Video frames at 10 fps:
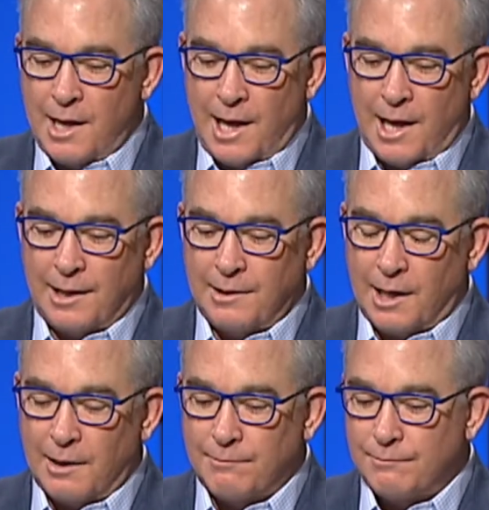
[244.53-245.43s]

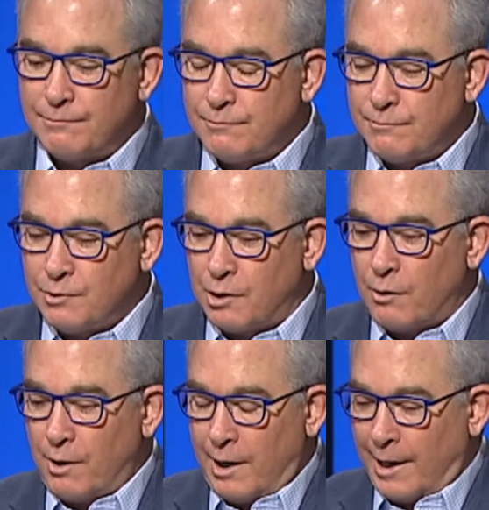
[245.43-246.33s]
And, you
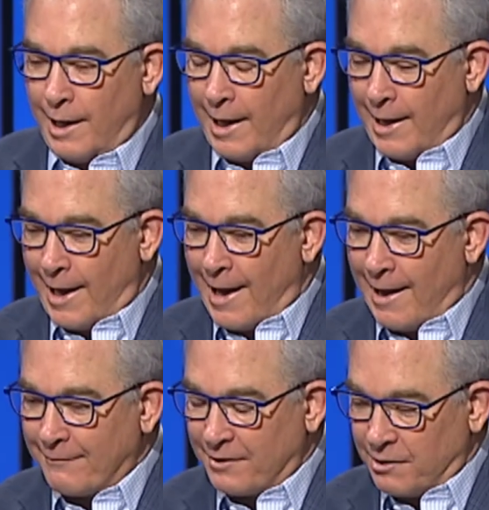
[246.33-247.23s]
know, I
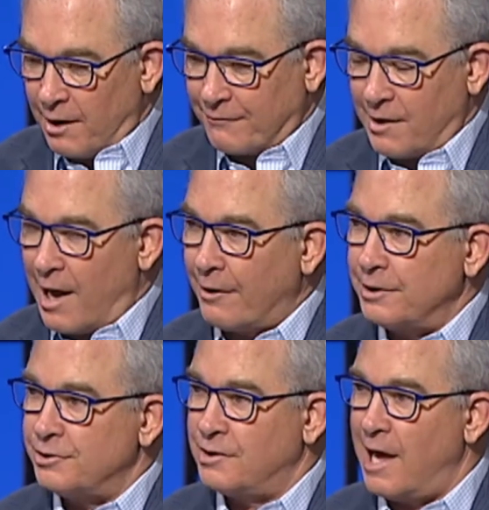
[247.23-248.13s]
have enough
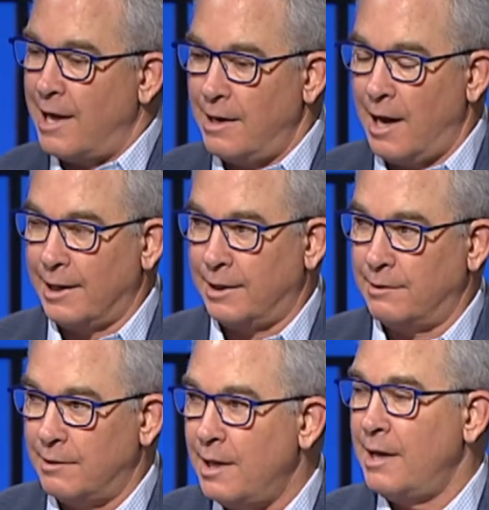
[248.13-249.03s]
knowledge that I can